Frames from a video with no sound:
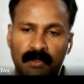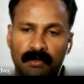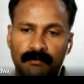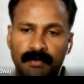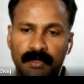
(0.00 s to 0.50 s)

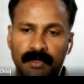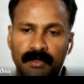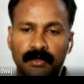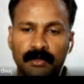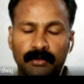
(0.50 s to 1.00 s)

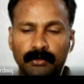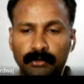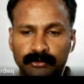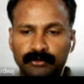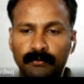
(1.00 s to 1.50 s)
we
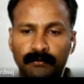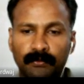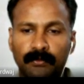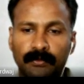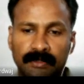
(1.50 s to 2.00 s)
used to
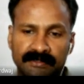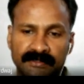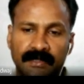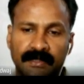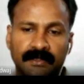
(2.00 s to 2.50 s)

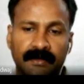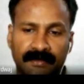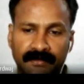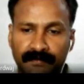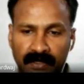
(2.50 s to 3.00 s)
design the
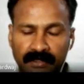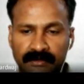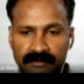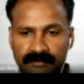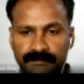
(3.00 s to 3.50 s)

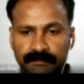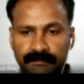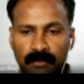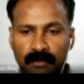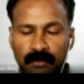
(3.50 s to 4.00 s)
rectifiers,
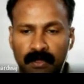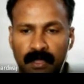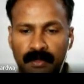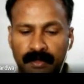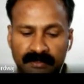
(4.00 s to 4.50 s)

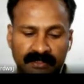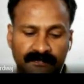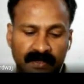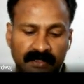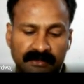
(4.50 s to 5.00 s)
and
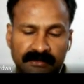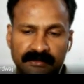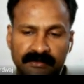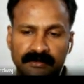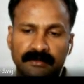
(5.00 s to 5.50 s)
rectifiers
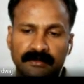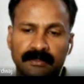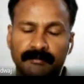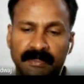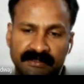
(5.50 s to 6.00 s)

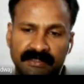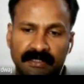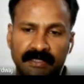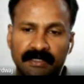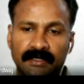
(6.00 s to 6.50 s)

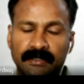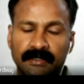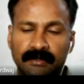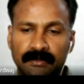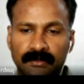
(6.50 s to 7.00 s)
basically
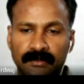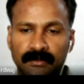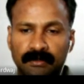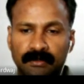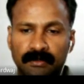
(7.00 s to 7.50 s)

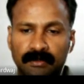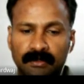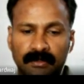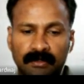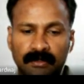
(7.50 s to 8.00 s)

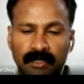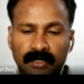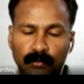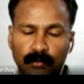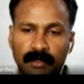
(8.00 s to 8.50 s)

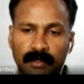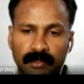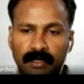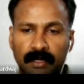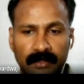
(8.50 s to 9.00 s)
convert
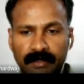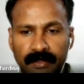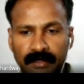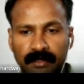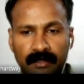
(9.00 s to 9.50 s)

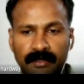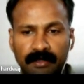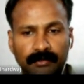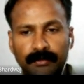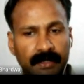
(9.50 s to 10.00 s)
alternating
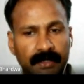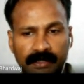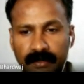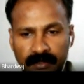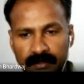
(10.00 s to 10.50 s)
current into
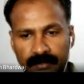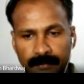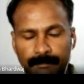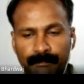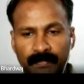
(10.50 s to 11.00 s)
direct current,
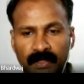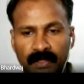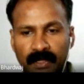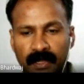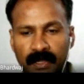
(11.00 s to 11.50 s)

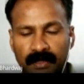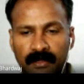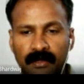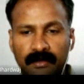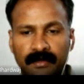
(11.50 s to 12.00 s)
and
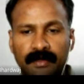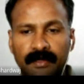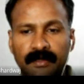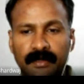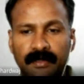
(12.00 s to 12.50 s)

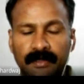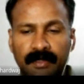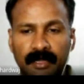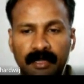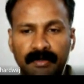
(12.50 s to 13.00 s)
alternating current
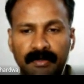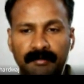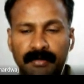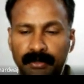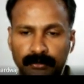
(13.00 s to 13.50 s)
can be
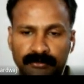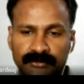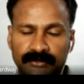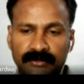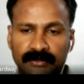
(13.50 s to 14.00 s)
produced
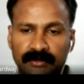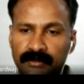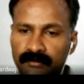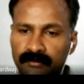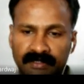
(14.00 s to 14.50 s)

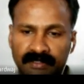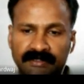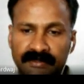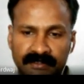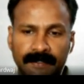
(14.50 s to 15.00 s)
very
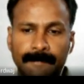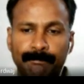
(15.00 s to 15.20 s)
easily